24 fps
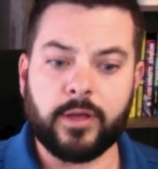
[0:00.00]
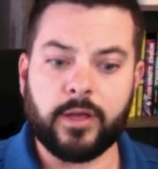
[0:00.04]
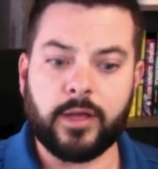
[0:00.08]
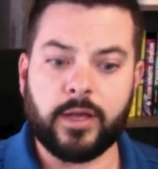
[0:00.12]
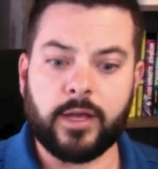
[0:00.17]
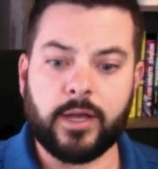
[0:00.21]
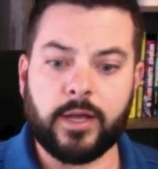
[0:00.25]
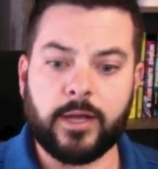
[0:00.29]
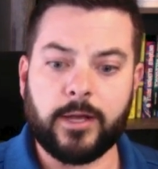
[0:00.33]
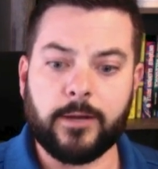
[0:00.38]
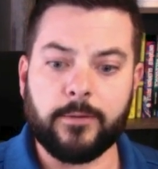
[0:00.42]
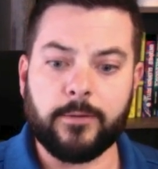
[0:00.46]

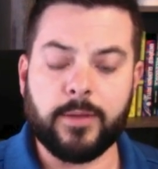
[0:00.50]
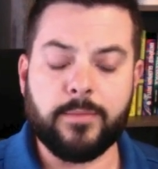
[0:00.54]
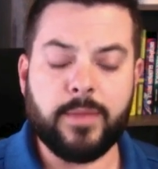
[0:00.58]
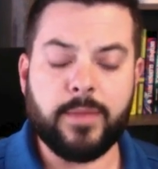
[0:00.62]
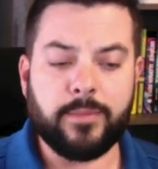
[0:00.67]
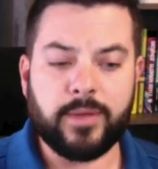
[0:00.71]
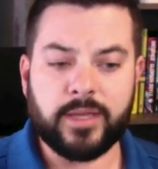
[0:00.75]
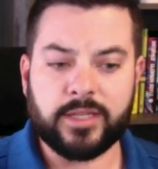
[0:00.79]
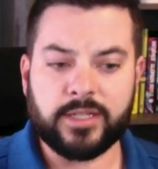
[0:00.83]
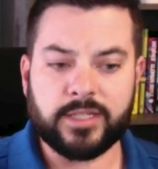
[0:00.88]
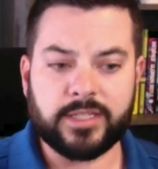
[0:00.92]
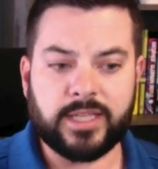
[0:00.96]
and
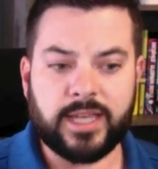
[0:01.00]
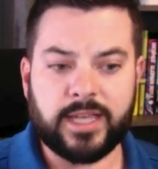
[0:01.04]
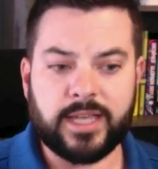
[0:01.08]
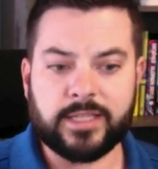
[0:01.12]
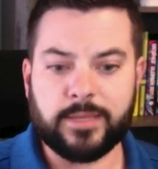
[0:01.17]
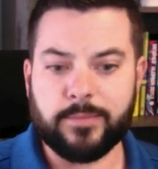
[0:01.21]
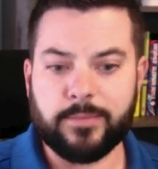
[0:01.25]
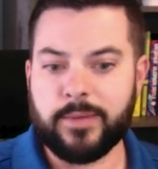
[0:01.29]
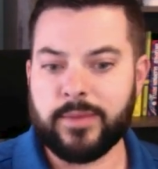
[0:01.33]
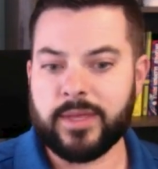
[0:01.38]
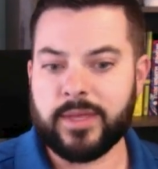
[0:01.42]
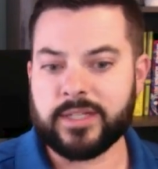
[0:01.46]
maybe that
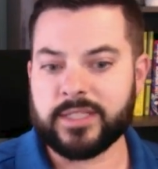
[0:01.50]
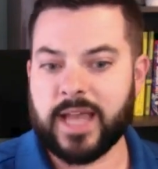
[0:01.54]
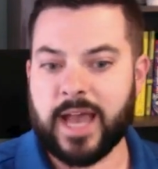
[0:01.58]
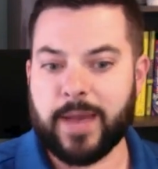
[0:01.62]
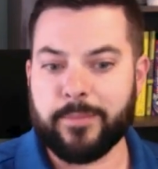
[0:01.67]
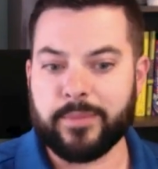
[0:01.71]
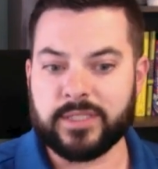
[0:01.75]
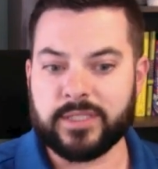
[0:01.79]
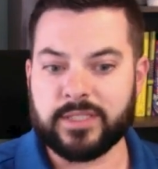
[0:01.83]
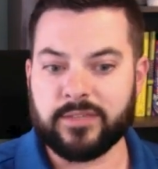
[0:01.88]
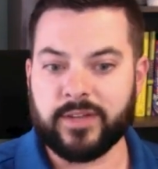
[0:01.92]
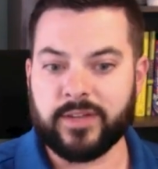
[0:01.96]
just
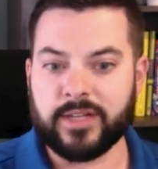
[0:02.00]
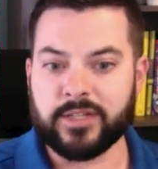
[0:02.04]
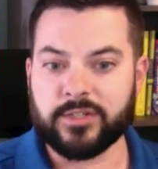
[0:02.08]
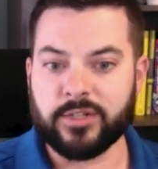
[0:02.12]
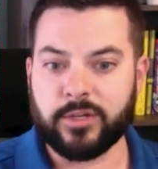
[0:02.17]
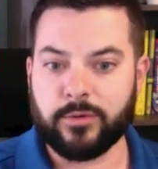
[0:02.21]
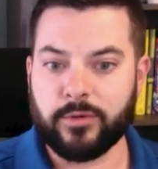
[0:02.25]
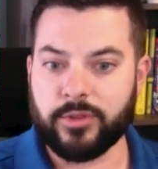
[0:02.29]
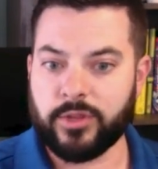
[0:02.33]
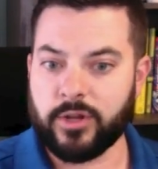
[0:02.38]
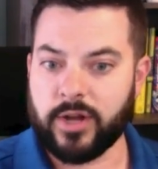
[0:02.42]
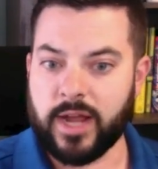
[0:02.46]
happens
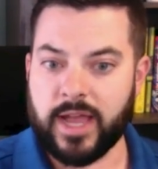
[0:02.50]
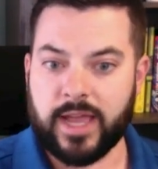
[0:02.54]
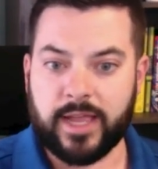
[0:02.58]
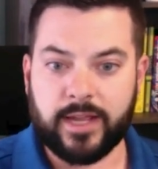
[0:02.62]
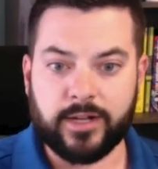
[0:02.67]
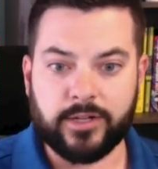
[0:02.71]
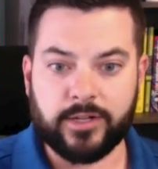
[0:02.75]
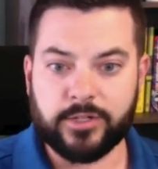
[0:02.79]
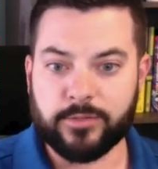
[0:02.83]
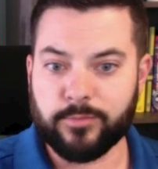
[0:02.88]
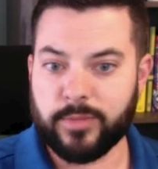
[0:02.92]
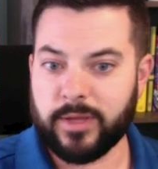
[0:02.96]
eventually with your
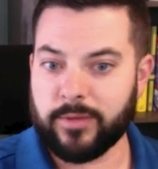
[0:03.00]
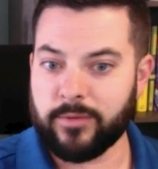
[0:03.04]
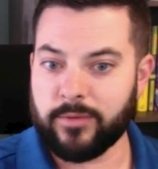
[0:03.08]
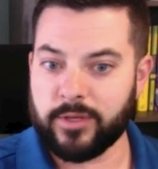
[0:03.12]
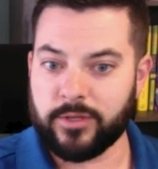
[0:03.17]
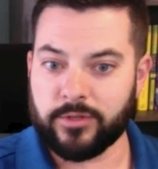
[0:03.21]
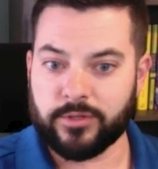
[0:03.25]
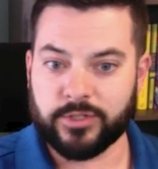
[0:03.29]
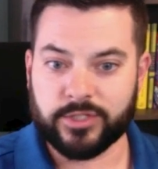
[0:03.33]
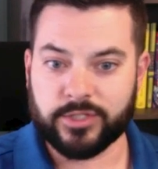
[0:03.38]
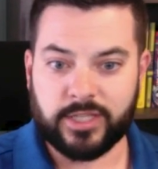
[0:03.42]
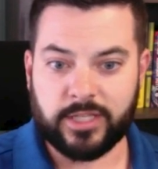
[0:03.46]
age. Maybe
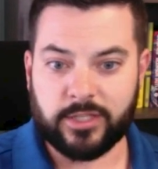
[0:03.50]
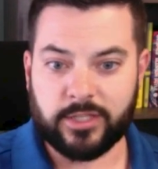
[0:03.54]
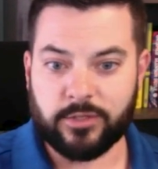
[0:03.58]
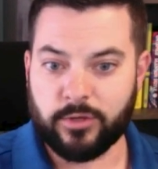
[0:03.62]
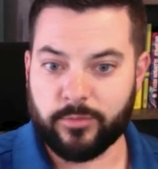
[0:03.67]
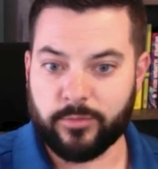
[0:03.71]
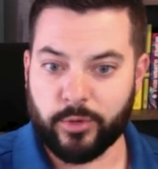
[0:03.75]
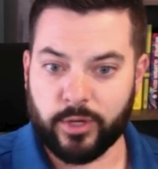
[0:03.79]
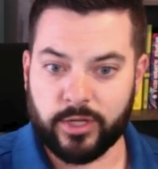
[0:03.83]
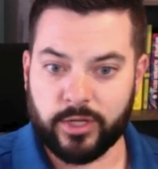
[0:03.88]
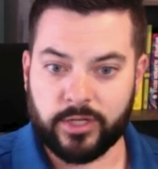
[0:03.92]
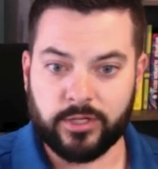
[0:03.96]
you just get to
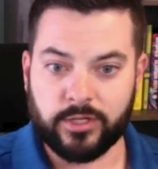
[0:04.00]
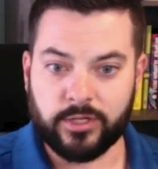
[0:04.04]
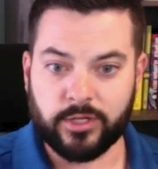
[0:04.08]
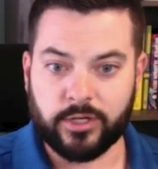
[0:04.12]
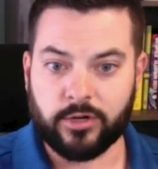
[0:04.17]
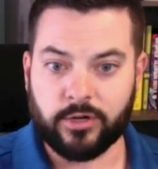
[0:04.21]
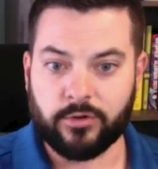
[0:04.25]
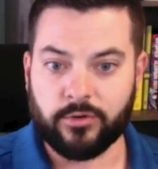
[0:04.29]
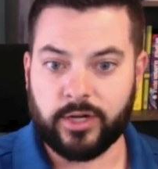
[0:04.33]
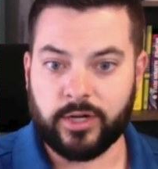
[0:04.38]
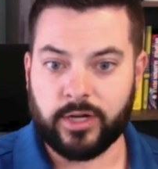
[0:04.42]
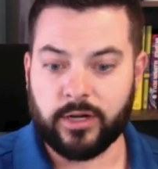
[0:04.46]
a point in your
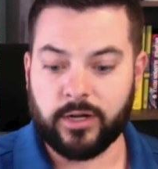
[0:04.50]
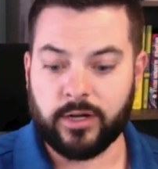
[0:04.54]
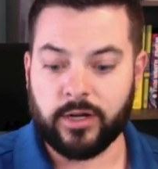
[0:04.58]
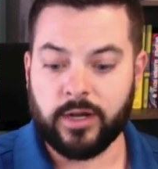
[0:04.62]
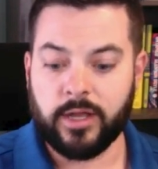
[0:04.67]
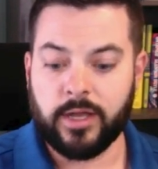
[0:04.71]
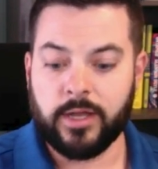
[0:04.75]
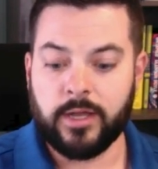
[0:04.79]
career.